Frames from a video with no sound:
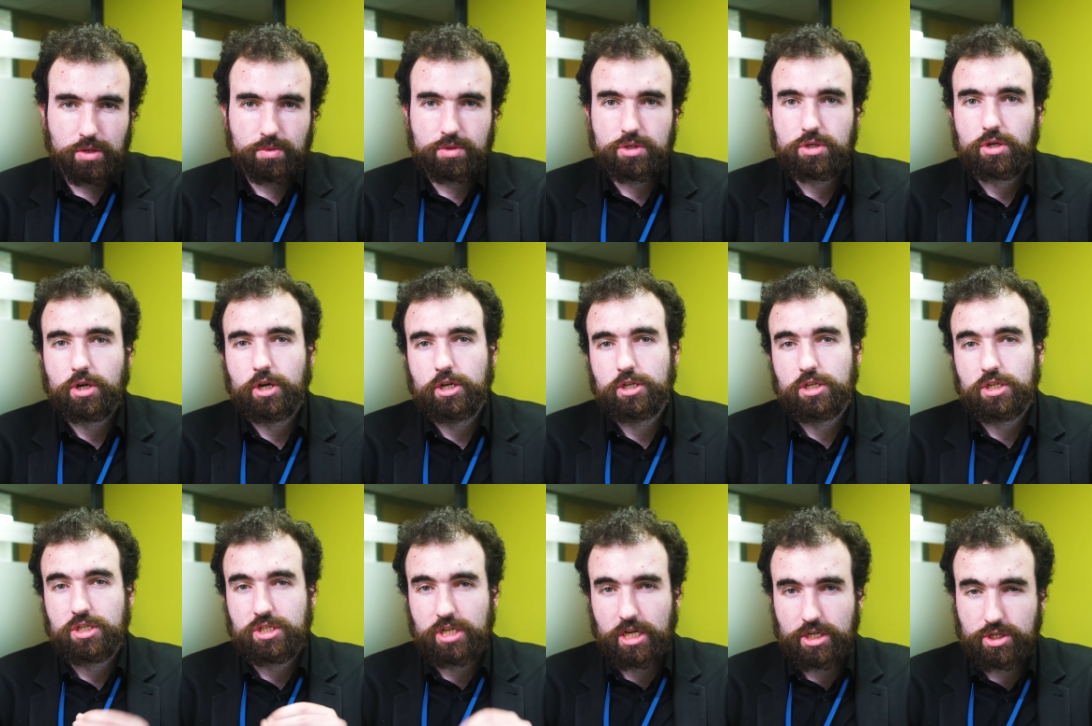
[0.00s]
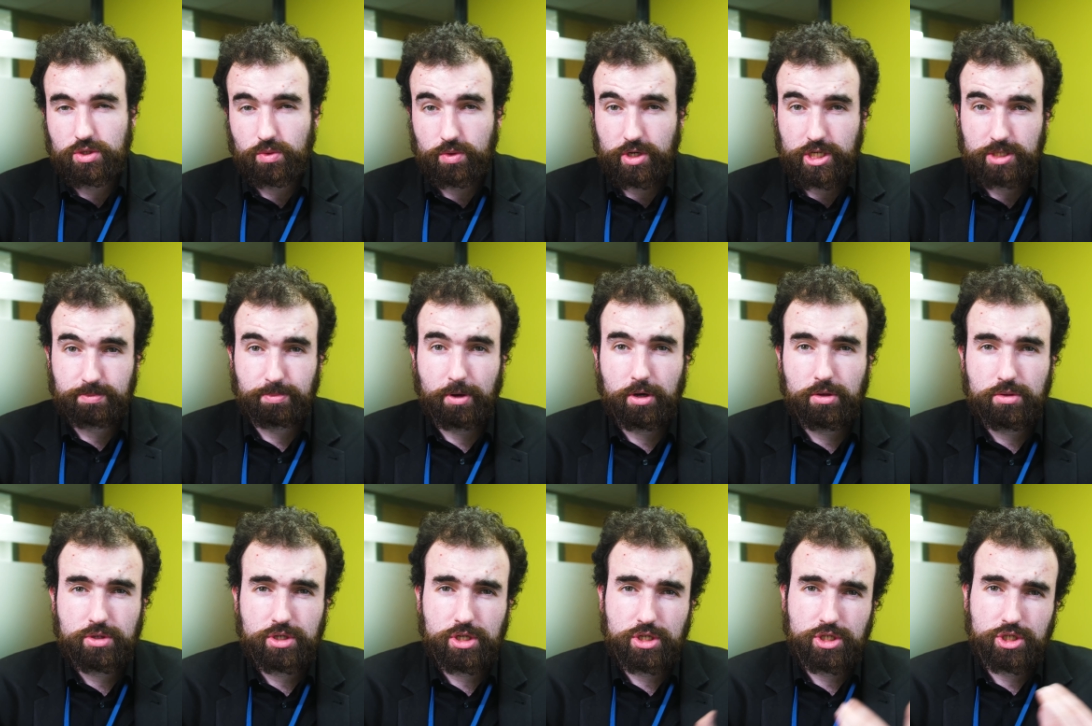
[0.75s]
is you're going to set your
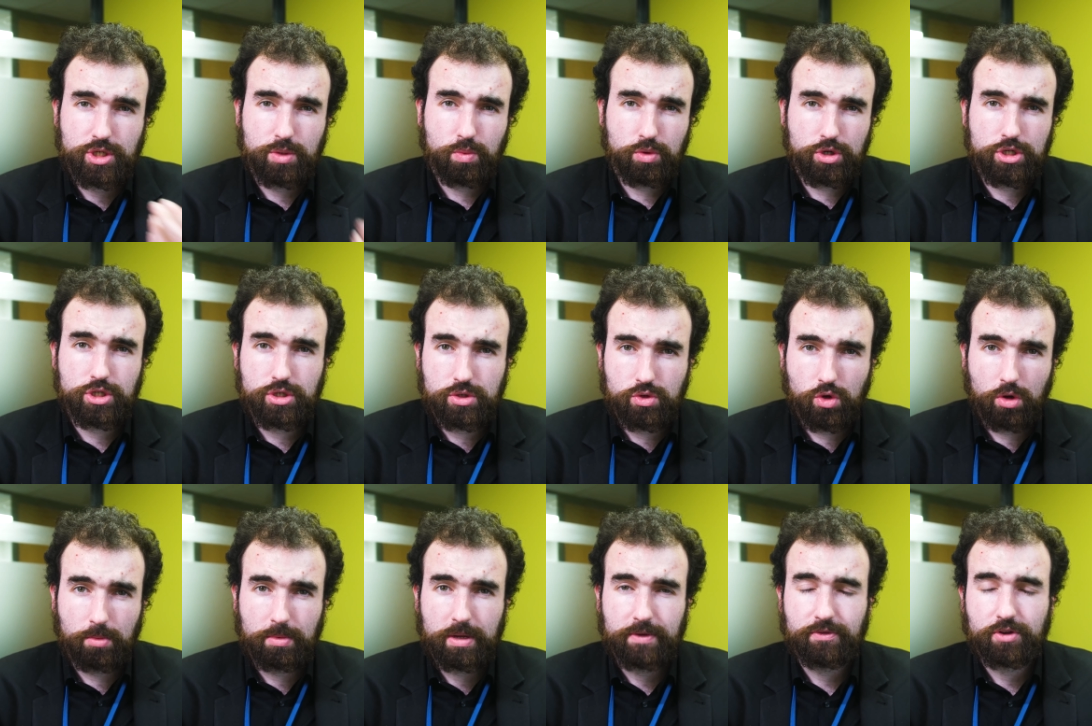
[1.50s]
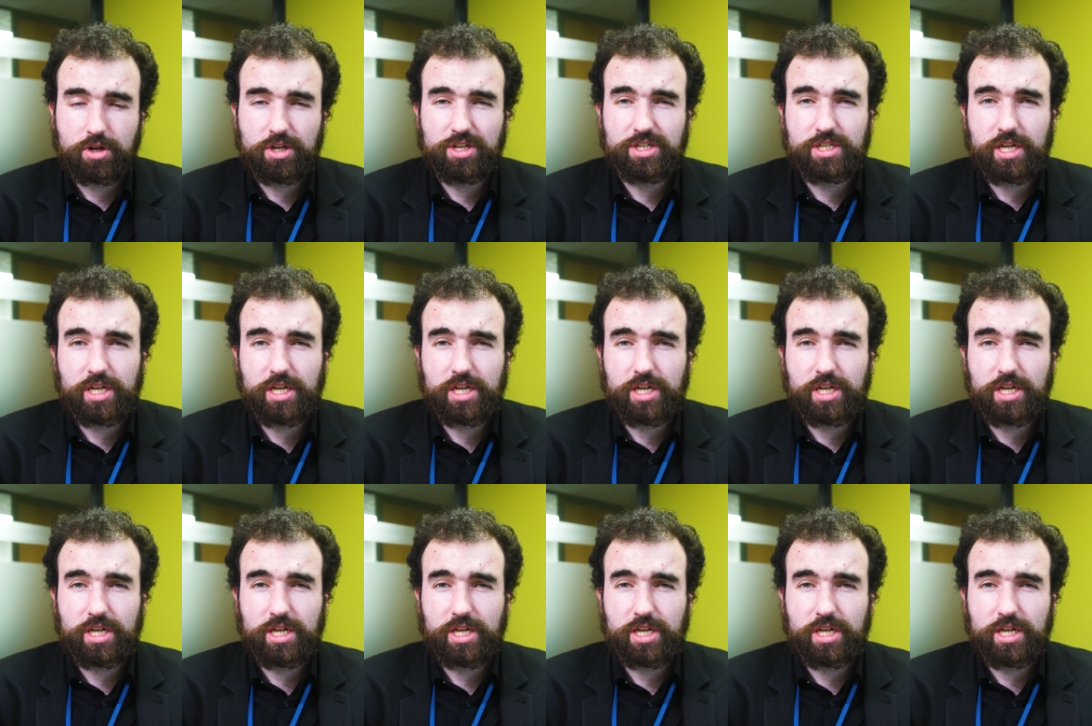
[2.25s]
exposure as you would do normally if you're going